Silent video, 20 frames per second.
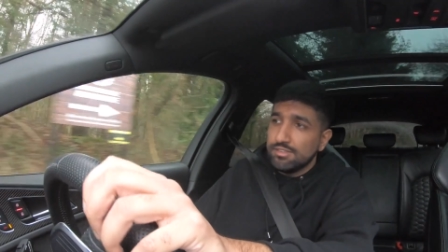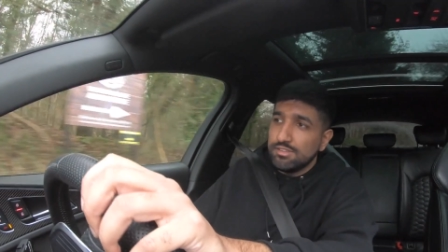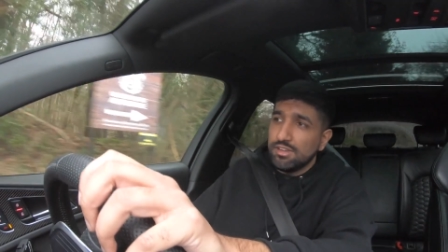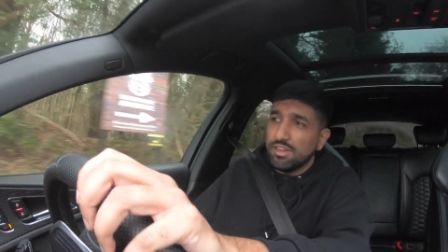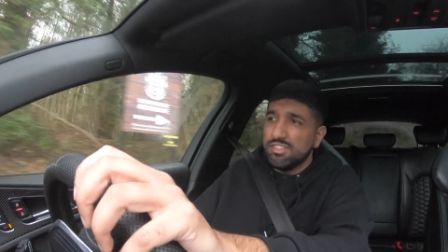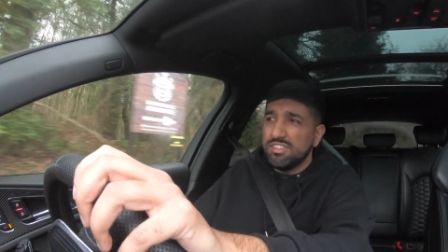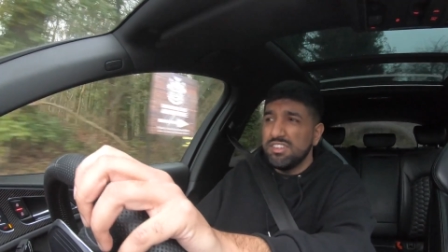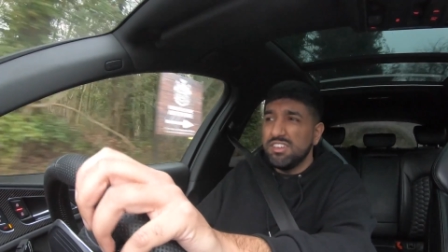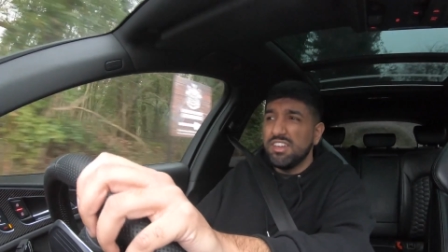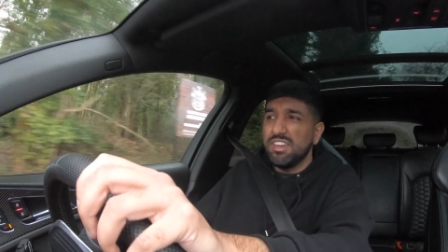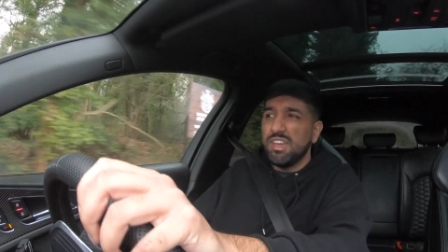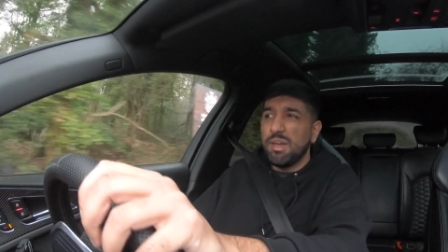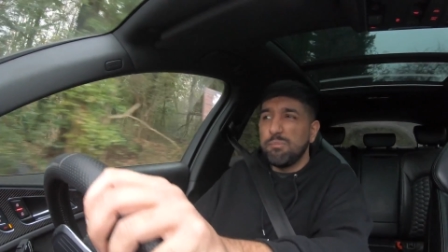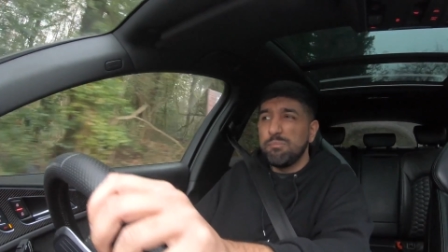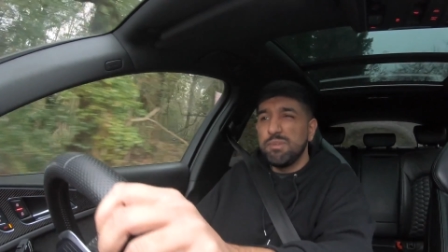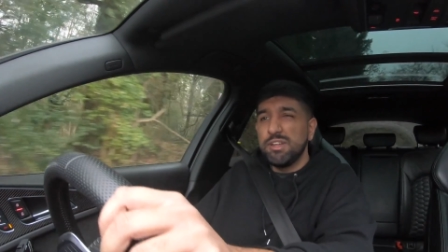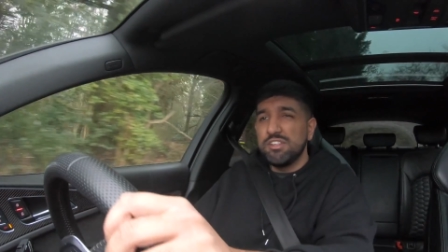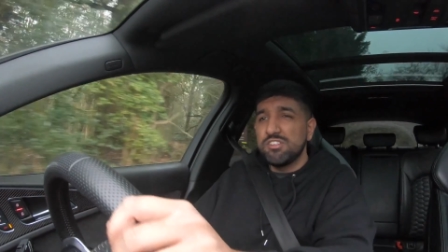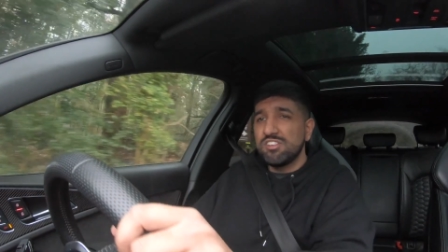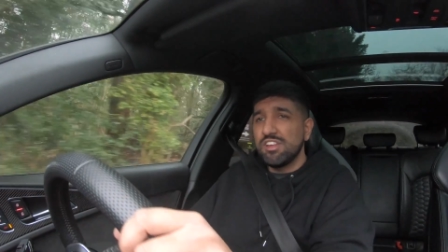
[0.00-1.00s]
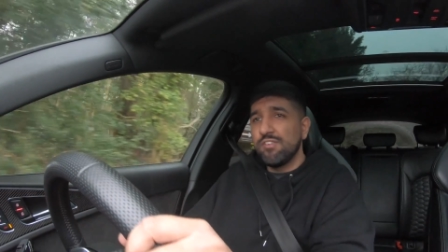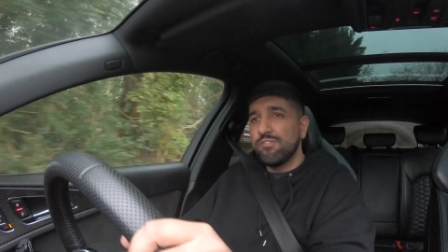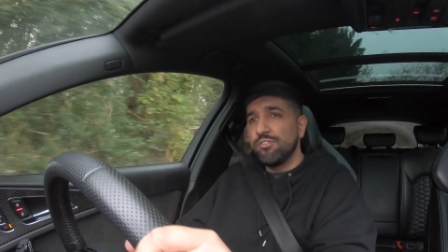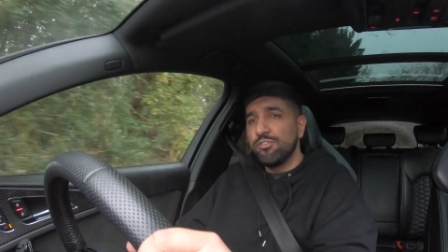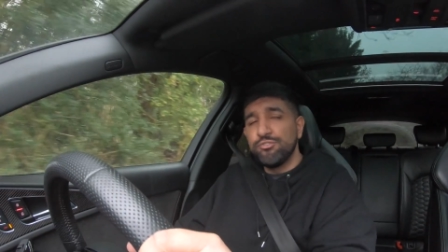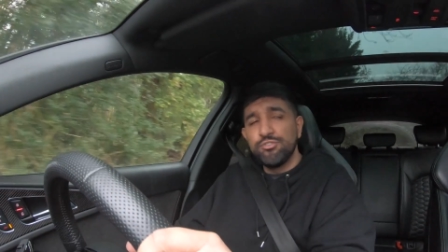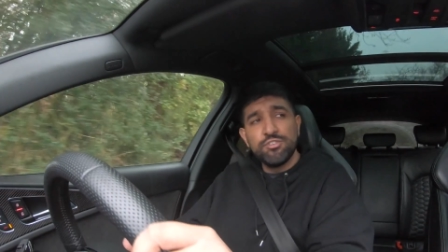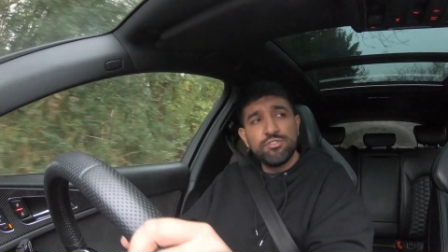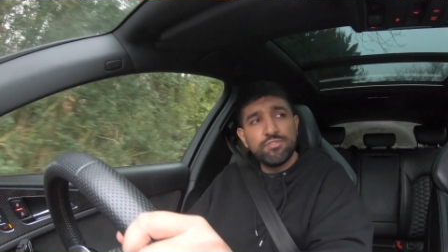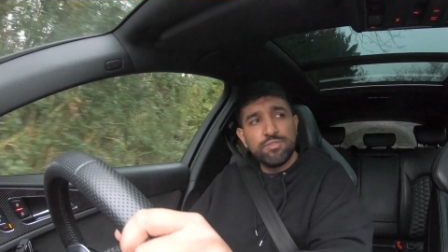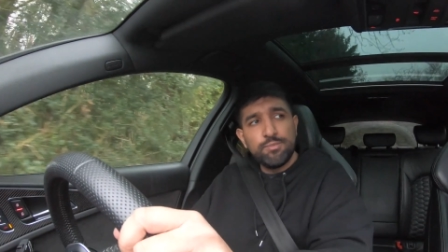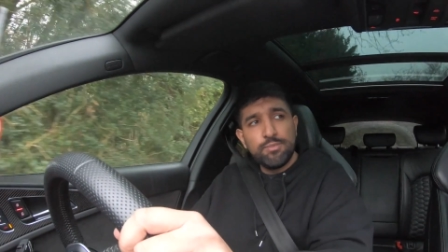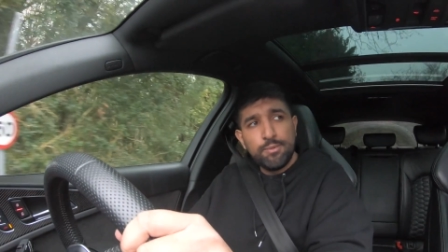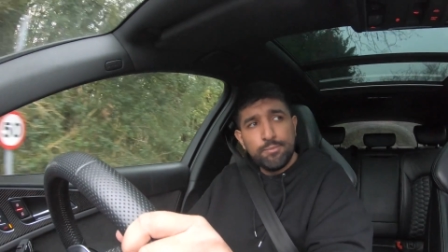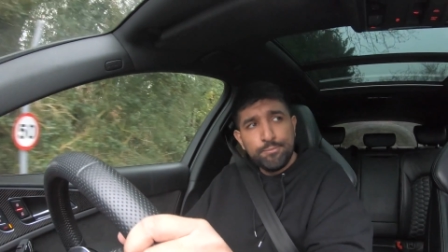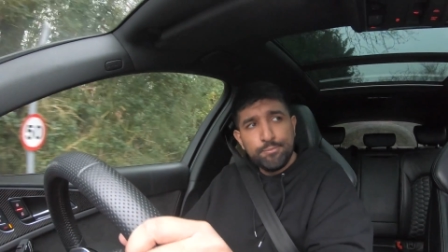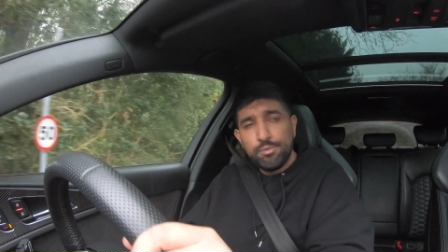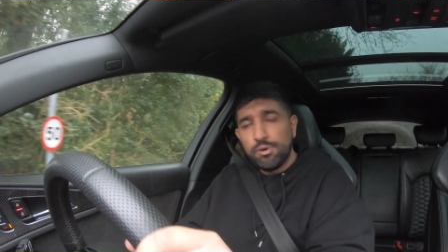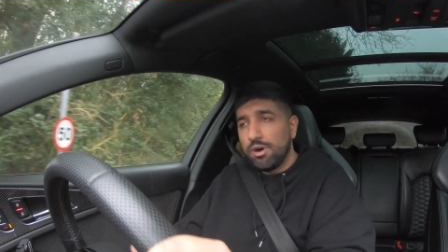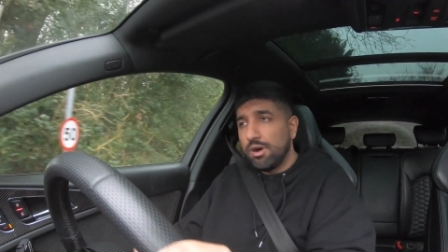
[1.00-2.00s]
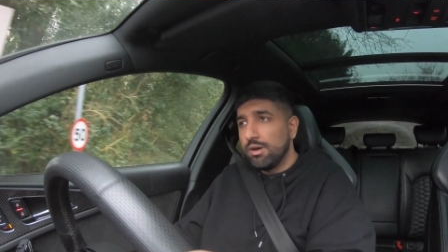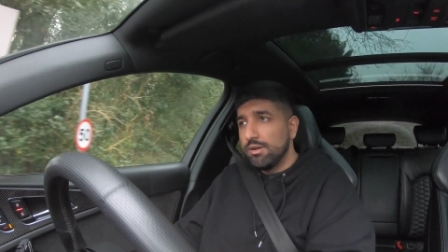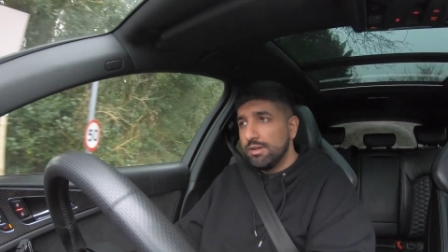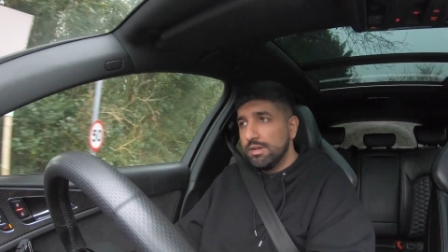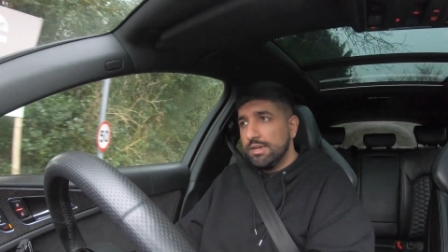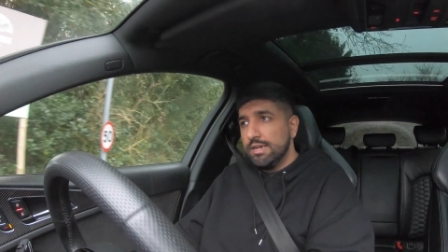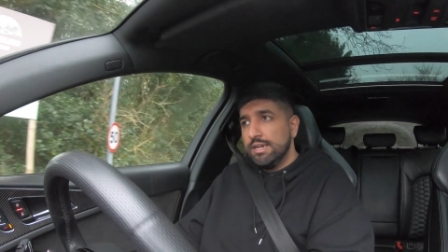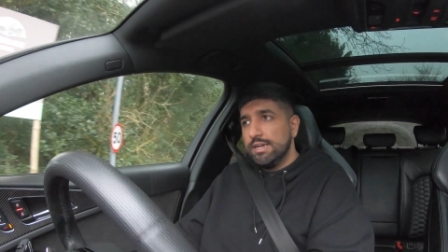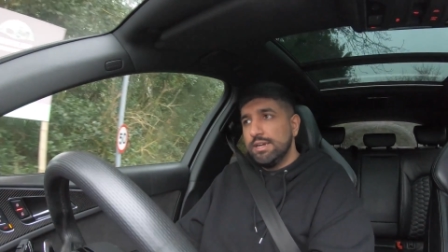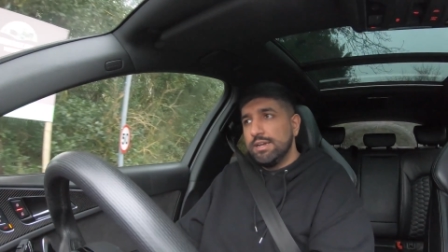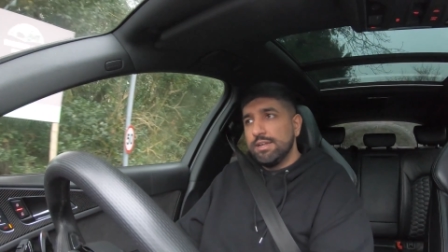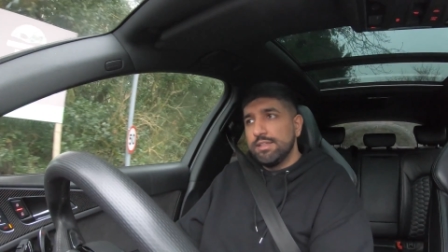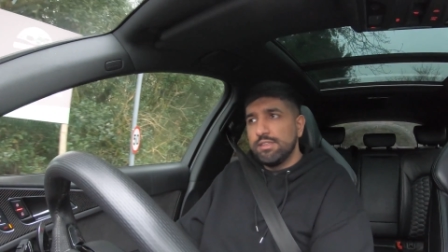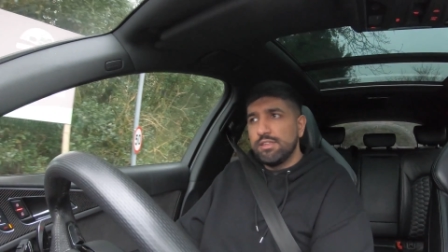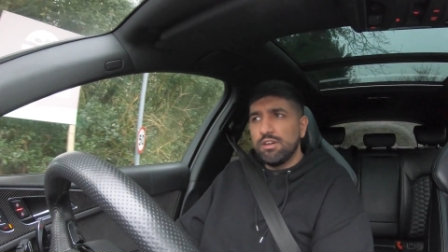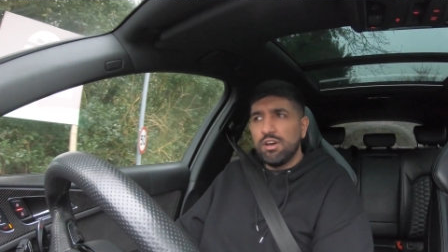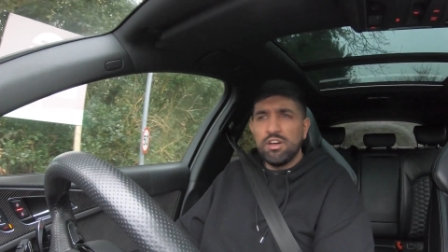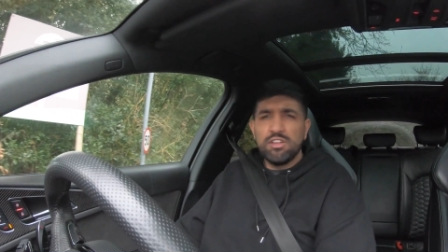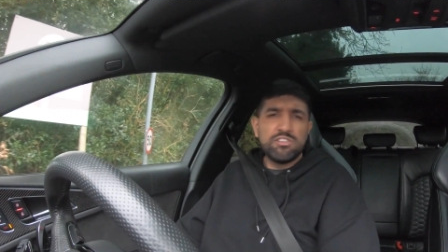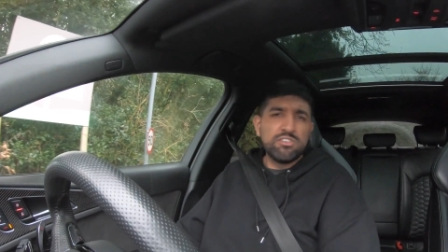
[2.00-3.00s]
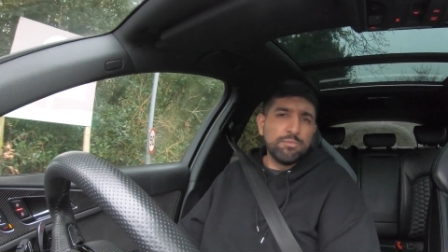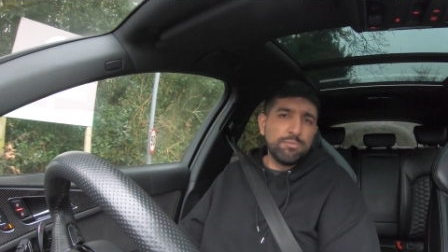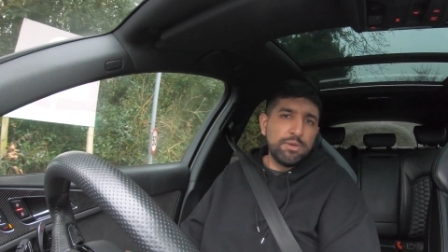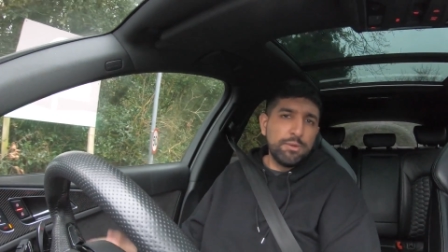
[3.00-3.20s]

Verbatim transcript: I think you get mid 700s for month, but there are some